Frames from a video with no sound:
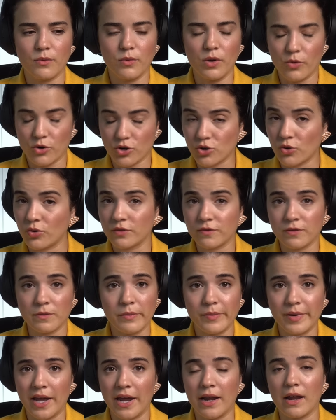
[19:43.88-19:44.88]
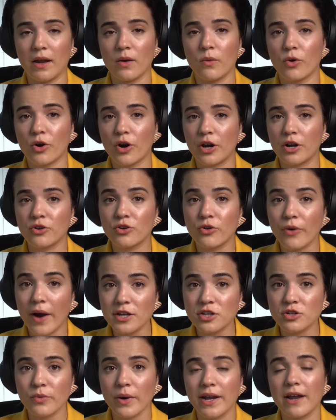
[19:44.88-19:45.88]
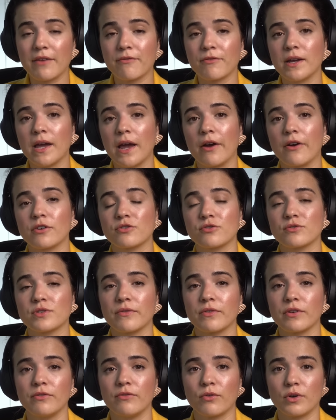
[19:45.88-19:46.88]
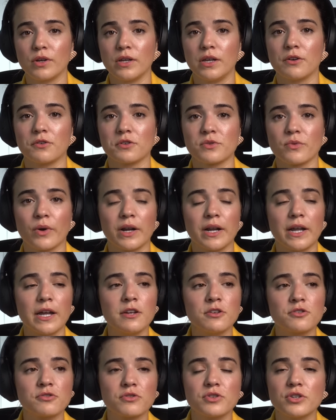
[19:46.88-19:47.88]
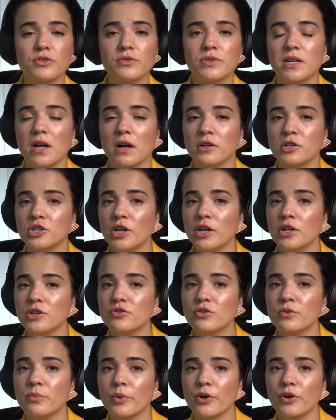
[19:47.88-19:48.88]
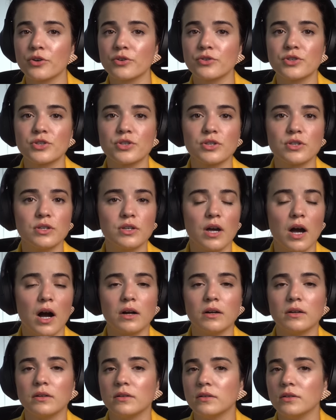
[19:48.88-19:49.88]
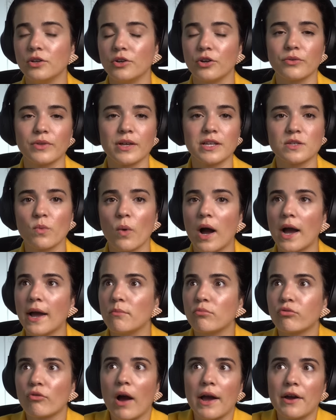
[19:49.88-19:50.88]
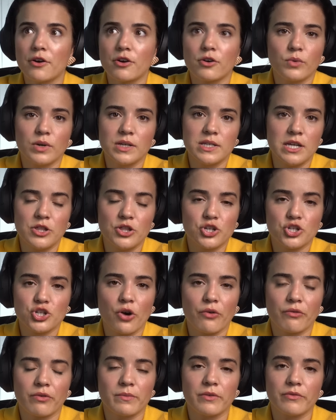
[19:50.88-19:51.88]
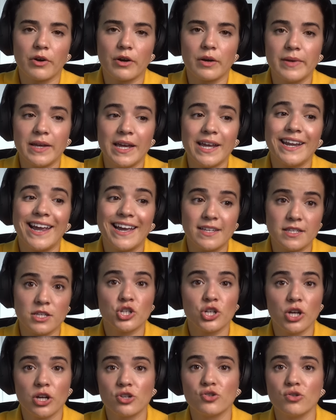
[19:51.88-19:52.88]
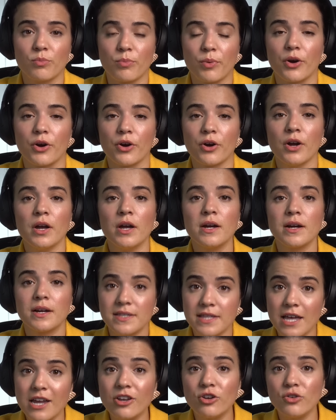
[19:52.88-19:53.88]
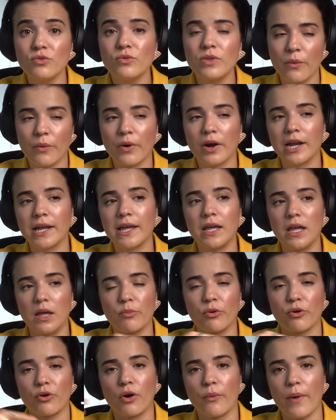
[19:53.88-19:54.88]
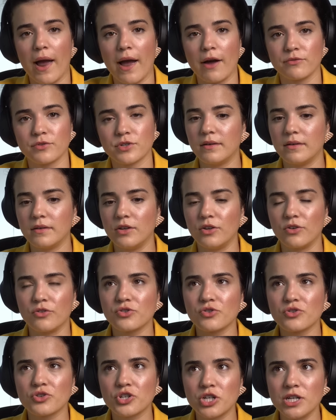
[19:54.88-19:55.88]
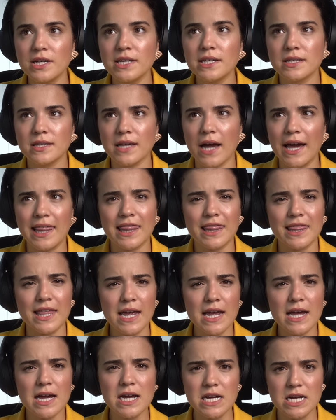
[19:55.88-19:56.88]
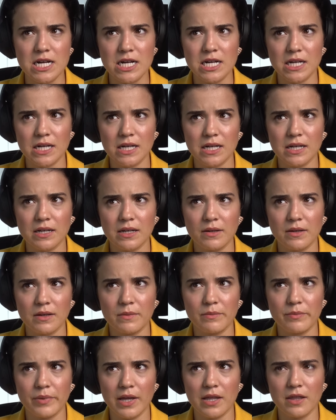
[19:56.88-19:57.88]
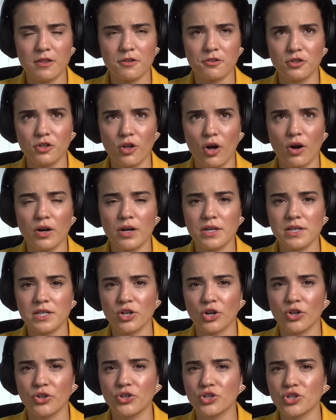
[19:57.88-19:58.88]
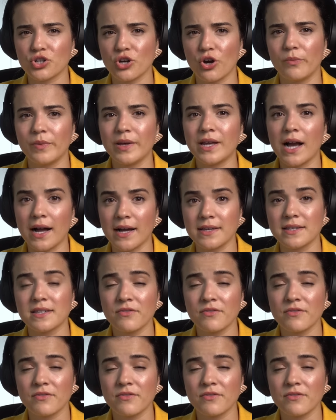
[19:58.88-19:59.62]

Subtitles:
were told from the beginning, we're going to graduate every characters every 4 years. We're going to introduce young J Troopers, that's why Briar was in the show from the very beginning as a J Trooper, because they knew they were going to keep her around. You know, so she's, I think... been the longest on the show because of